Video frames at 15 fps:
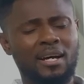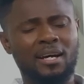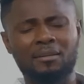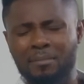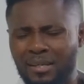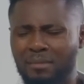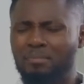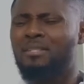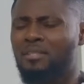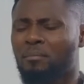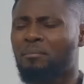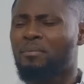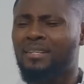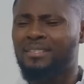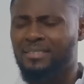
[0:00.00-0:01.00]
and make me
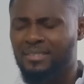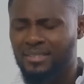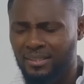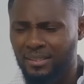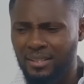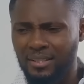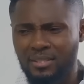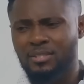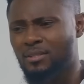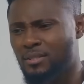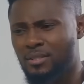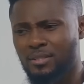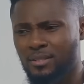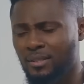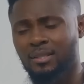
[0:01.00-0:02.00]
something
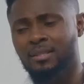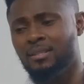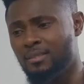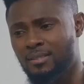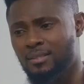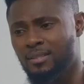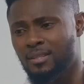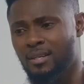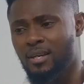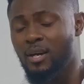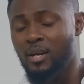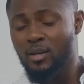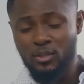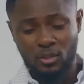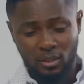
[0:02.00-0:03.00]
delicious to eat?
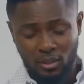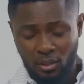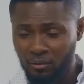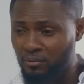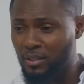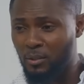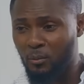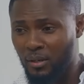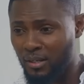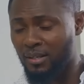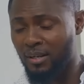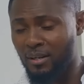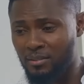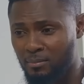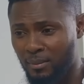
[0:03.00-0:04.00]
Your lovely wedded
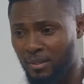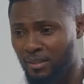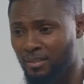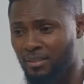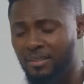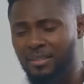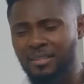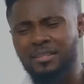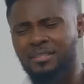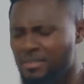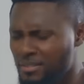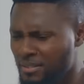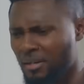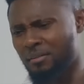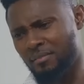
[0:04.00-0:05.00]
husband is
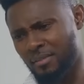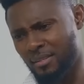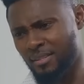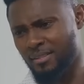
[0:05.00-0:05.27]
starving.